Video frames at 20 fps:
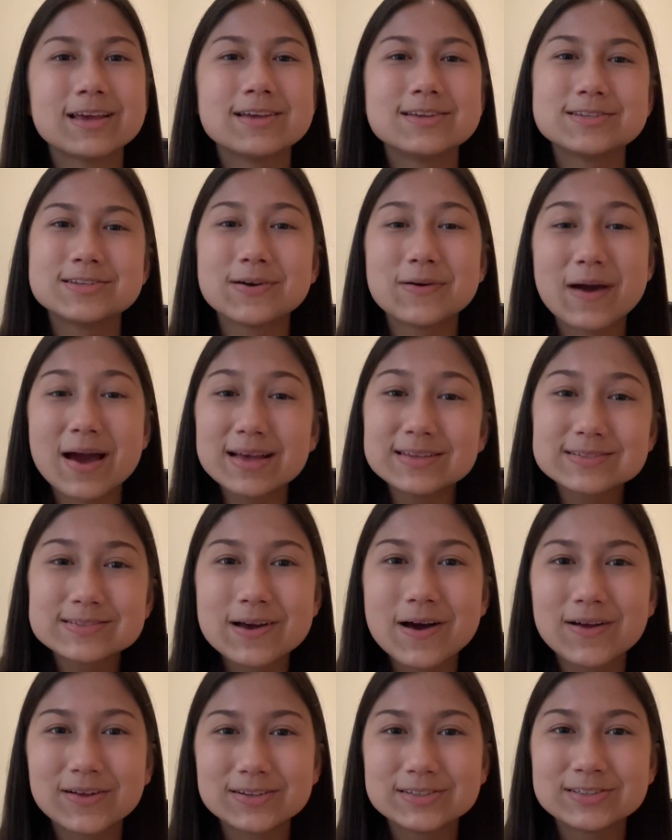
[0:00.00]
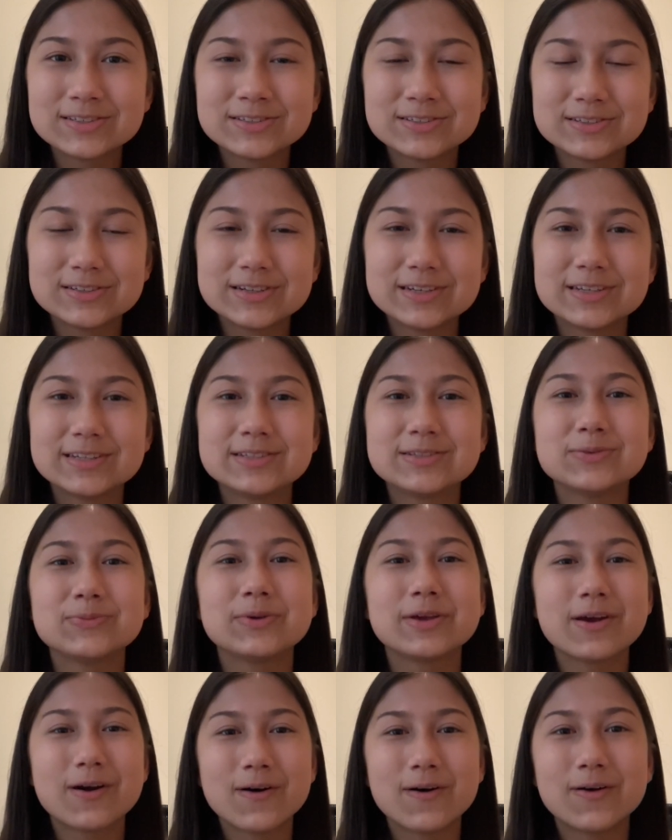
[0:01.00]
So as college students,
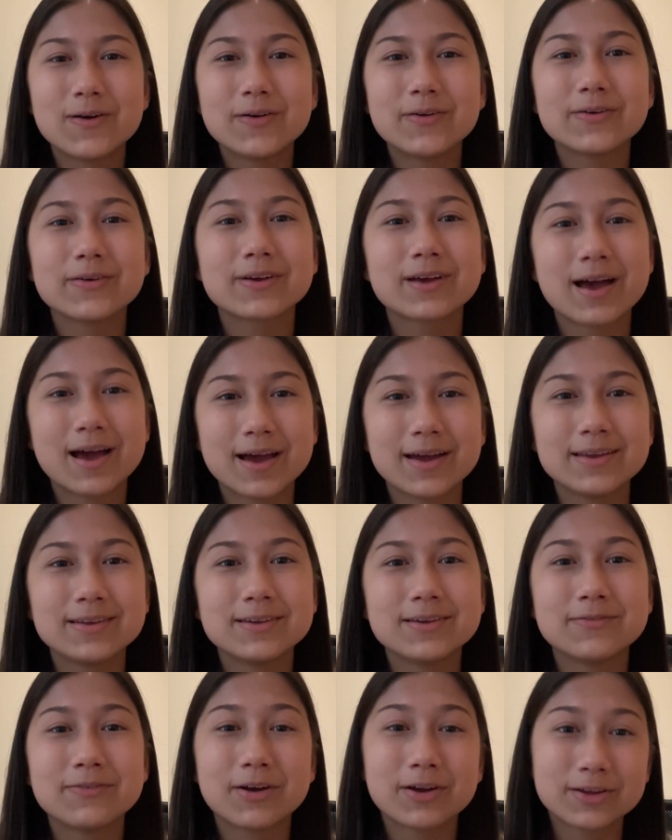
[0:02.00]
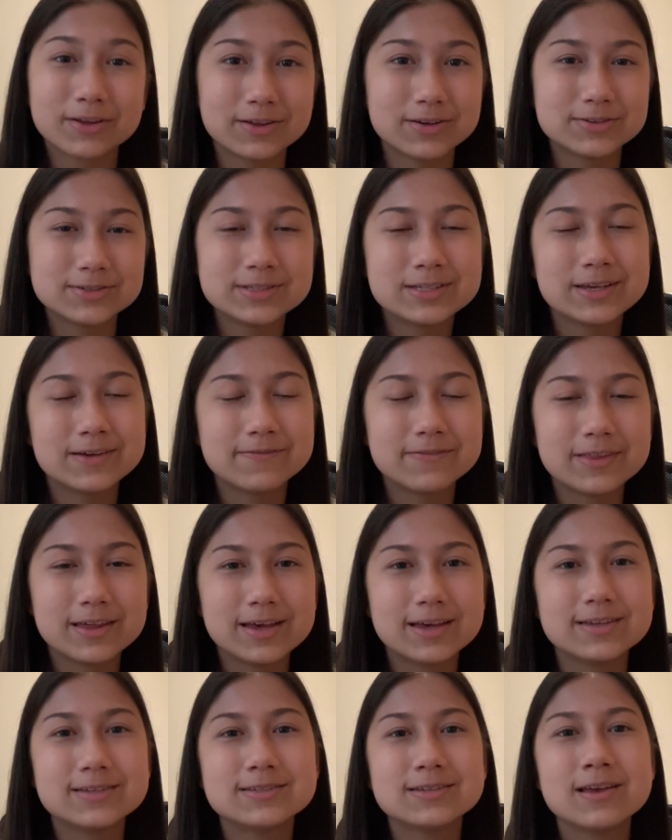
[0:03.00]
we all kind of are guilty of
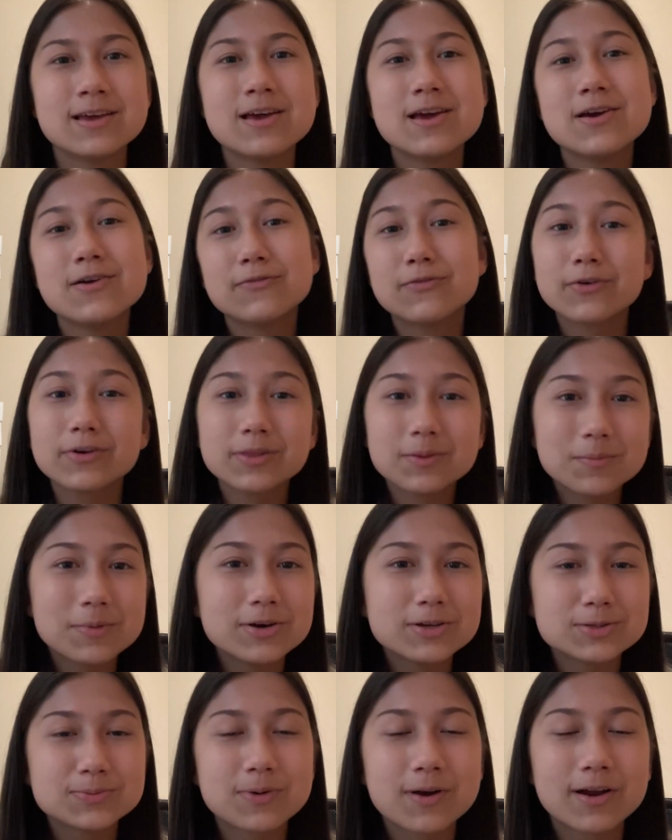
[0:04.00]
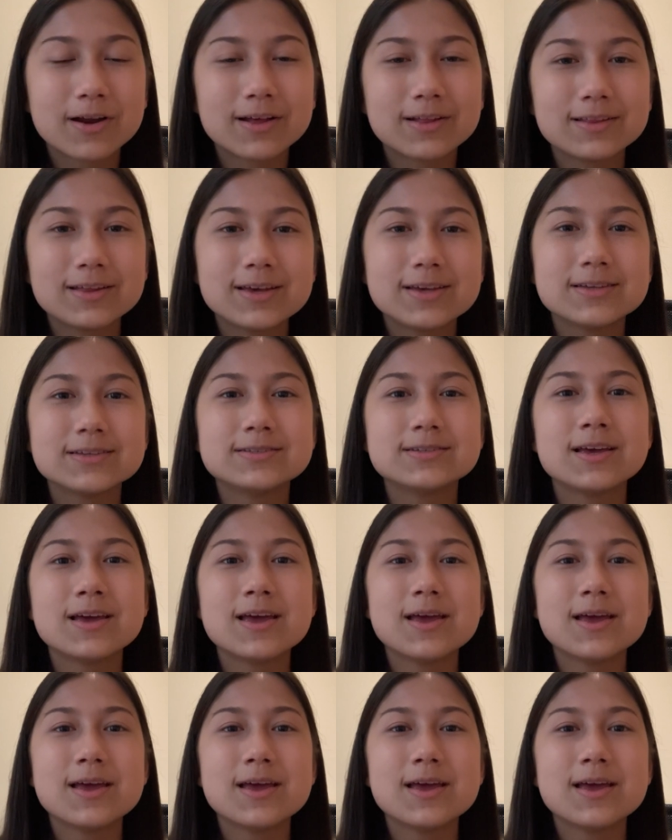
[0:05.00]
this, for the most part at least.